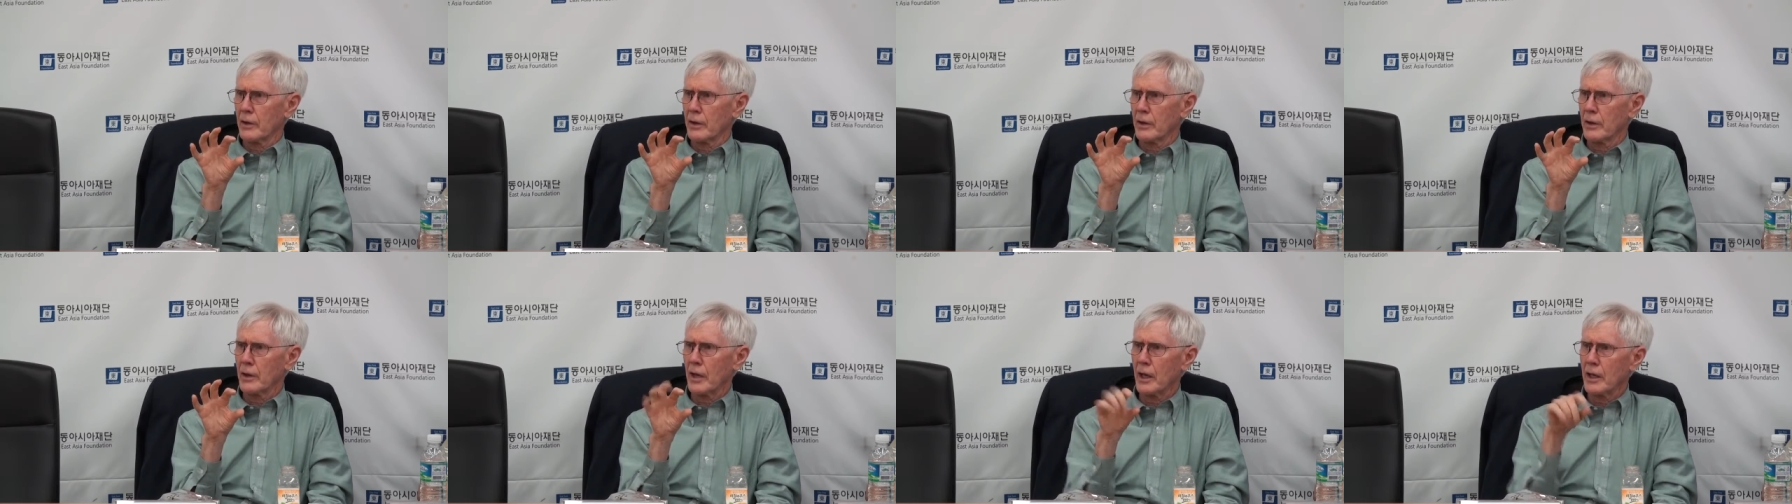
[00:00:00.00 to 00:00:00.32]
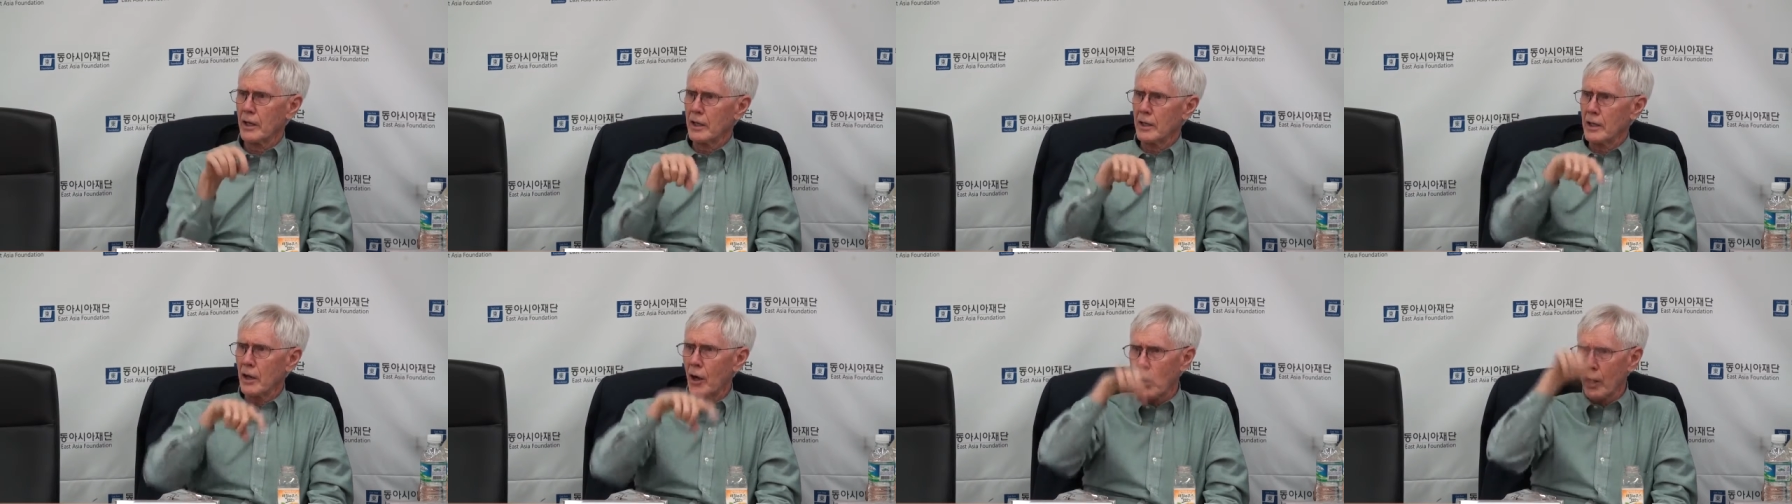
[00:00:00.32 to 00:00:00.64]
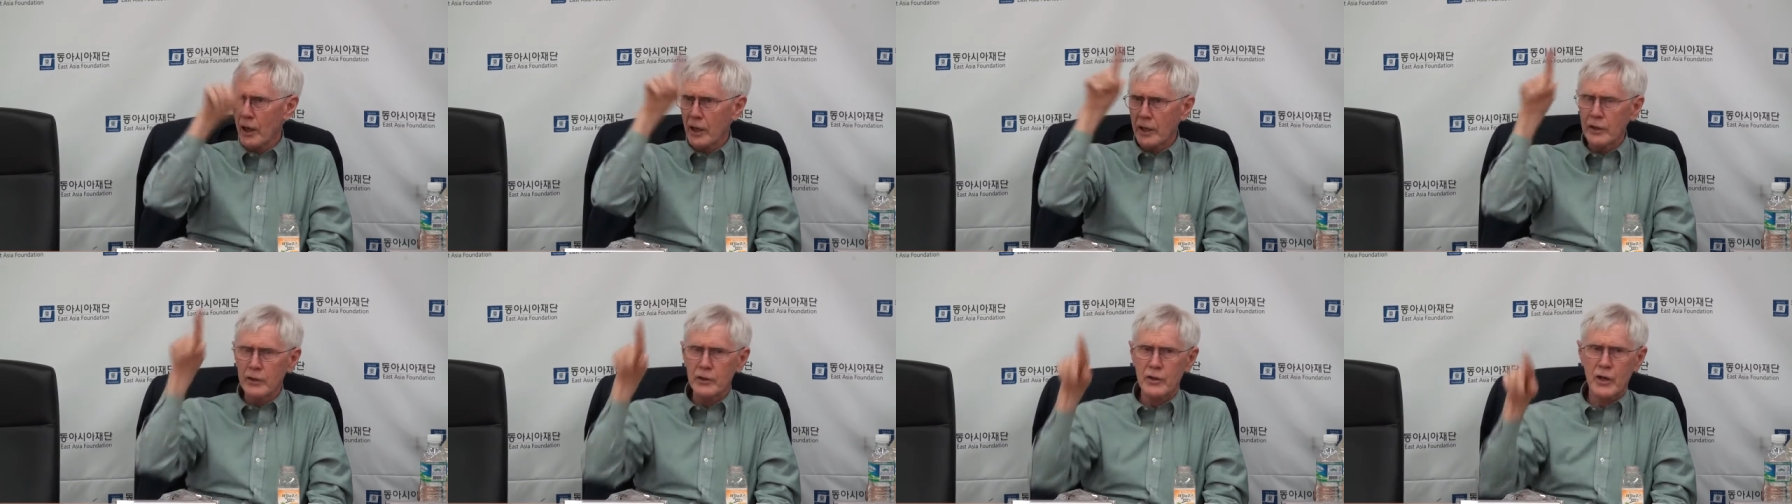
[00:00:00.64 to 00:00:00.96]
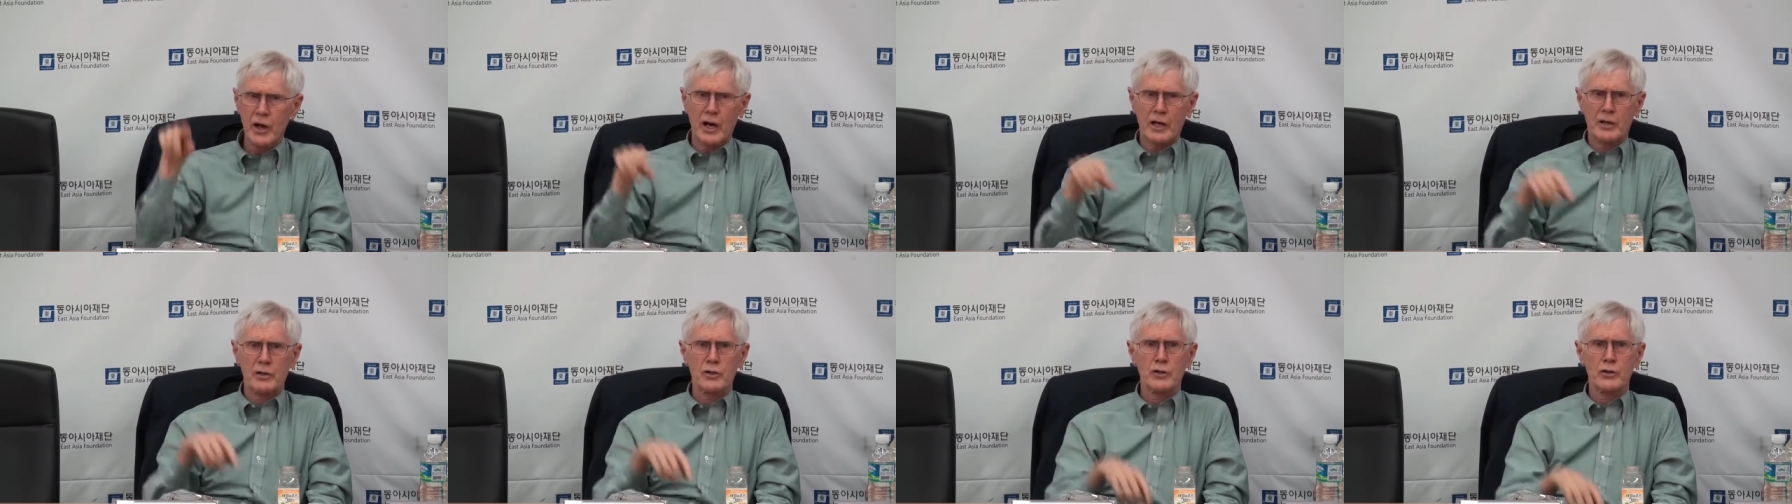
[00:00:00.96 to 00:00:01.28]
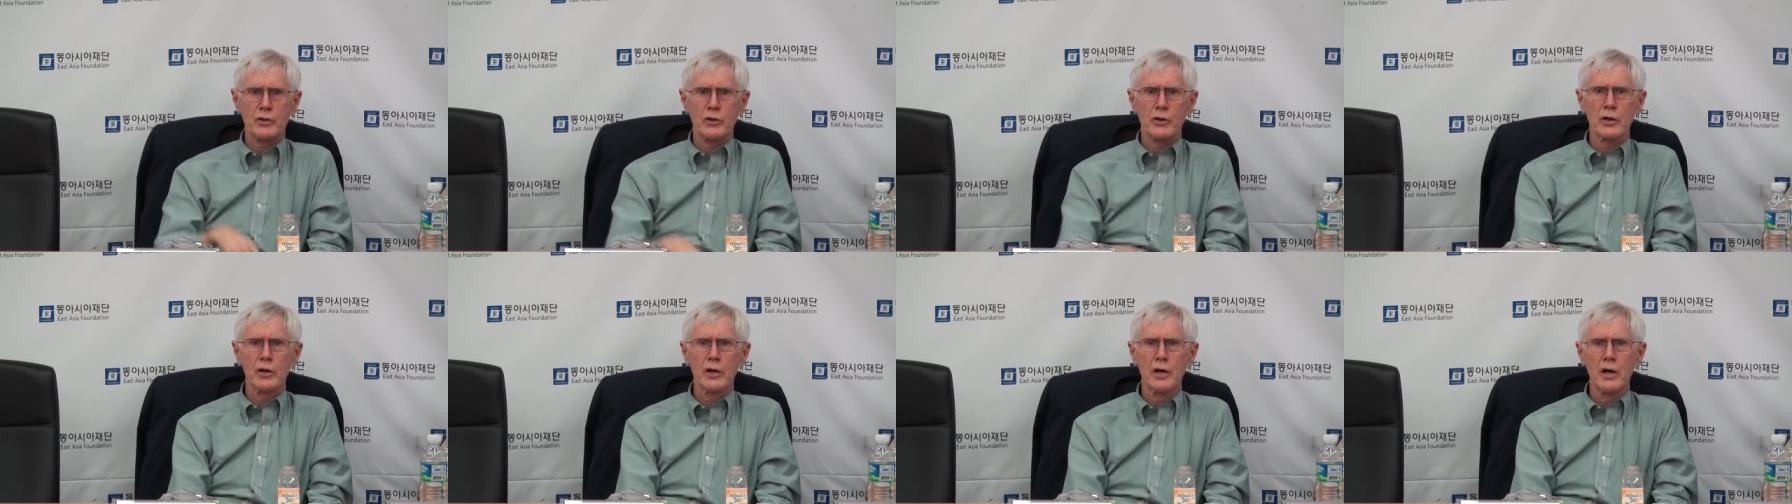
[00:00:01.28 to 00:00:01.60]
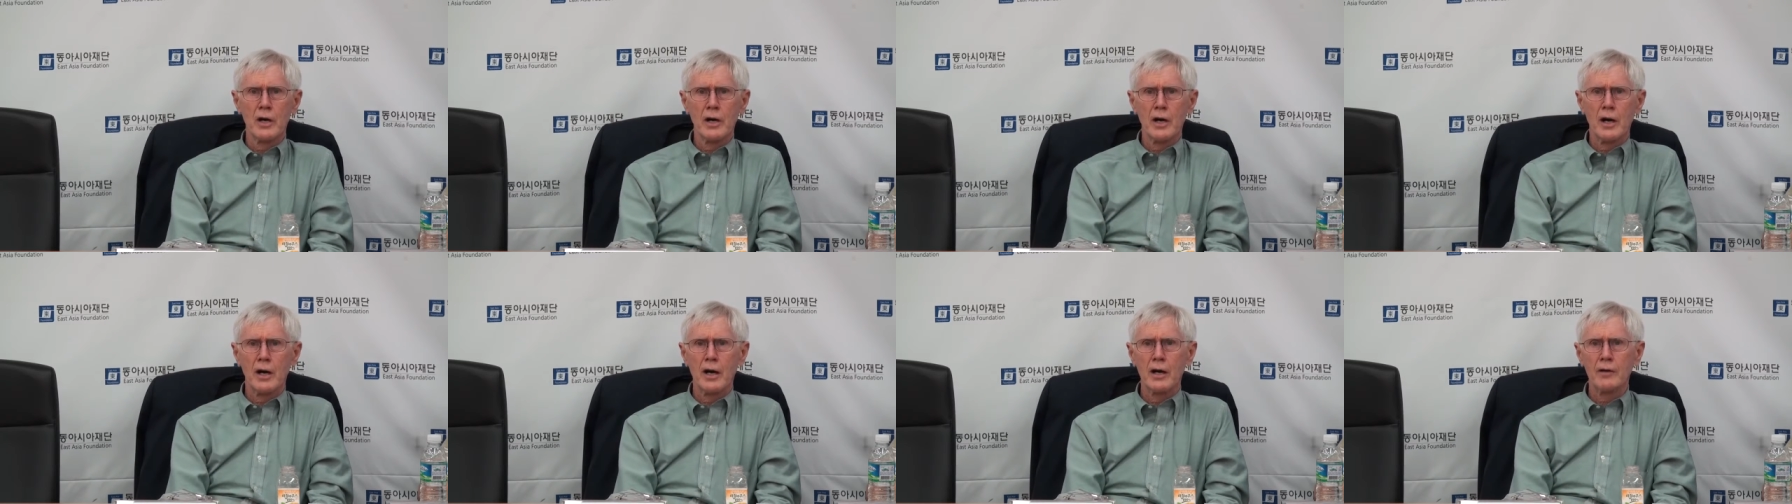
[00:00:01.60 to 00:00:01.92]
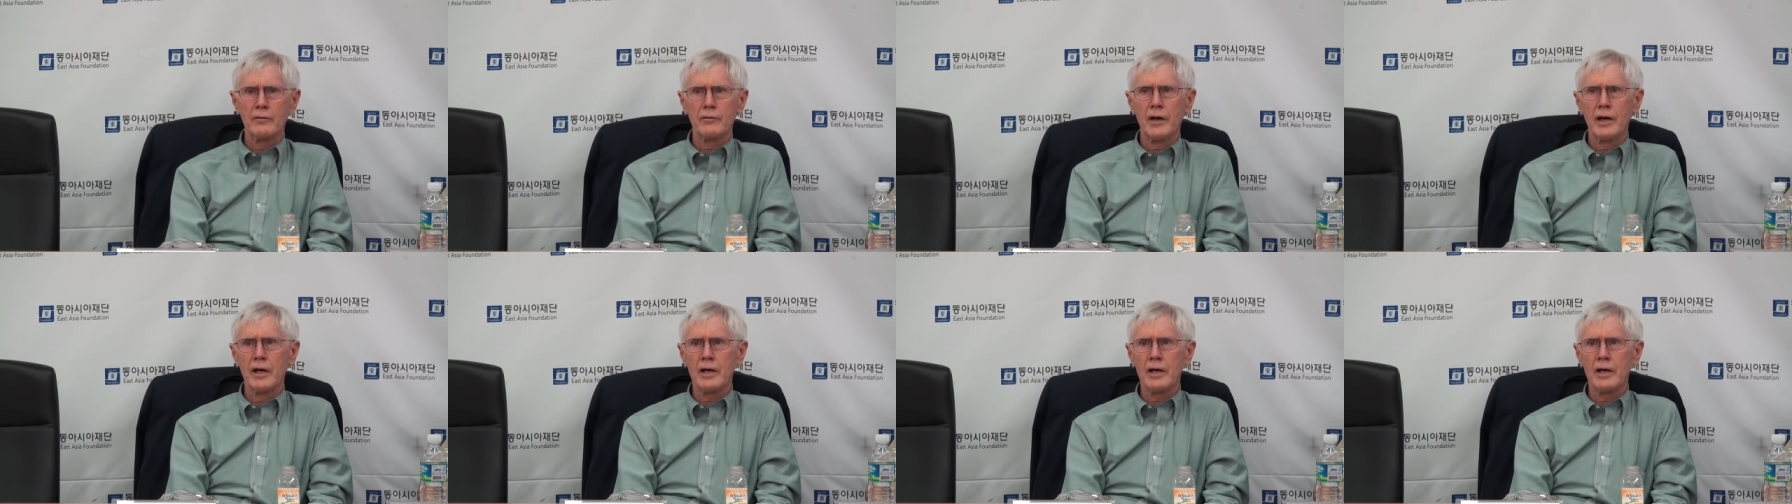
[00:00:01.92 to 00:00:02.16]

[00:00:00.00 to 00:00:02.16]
in any architecture of